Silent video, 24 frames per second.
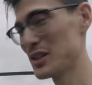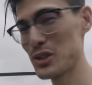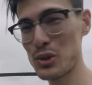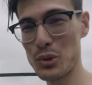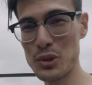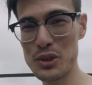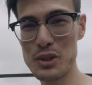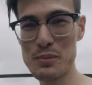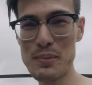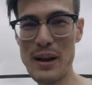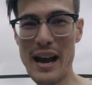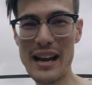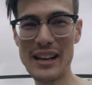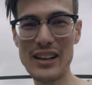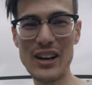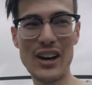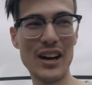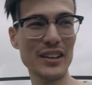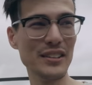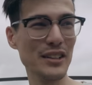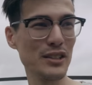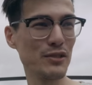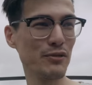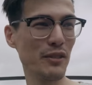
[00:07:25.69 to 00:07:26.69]
Doors are back
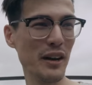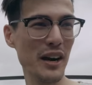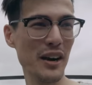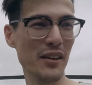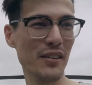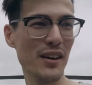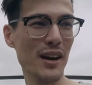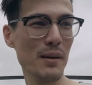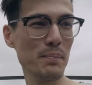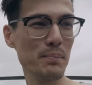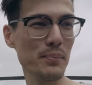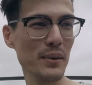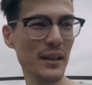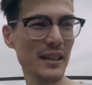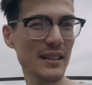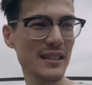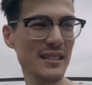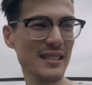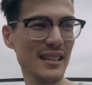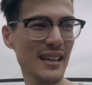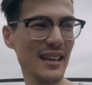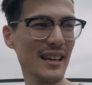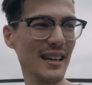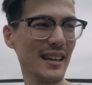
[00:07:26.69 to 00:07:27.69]
on, let's fire up
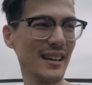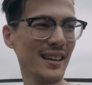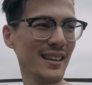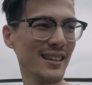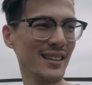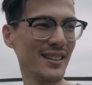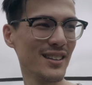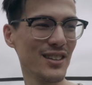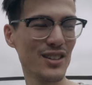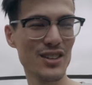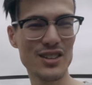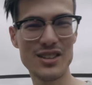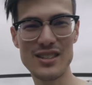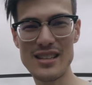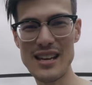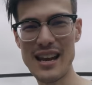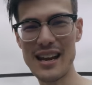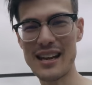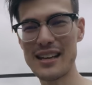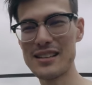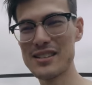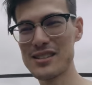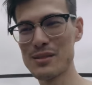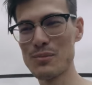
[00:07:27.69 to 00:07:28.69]
and uh,
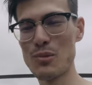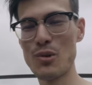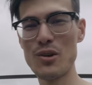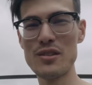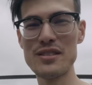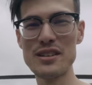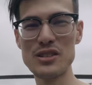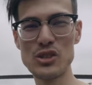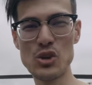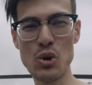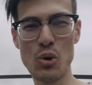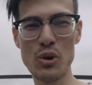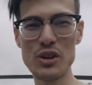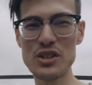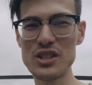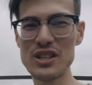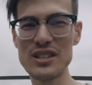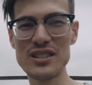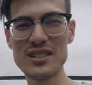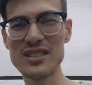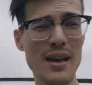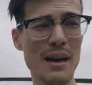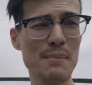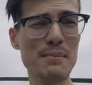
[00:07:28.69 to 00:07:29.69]
take in some more of these
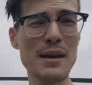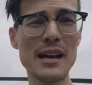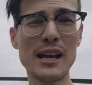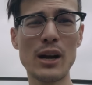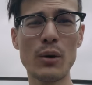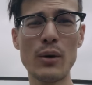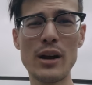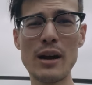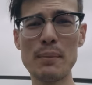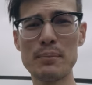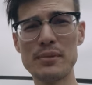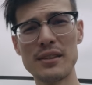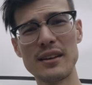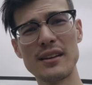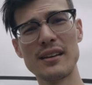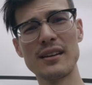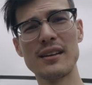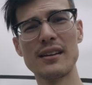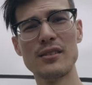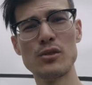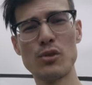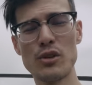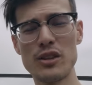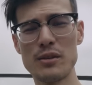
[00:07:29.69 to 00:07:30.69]
gorges and make our way up
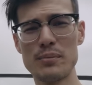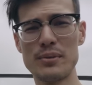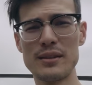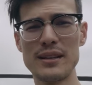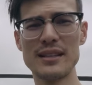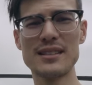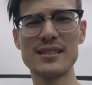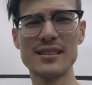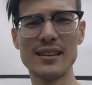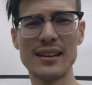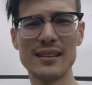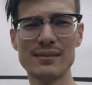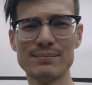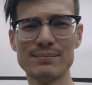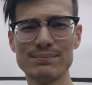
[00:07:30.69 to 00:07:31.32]
the Northern Peninsula.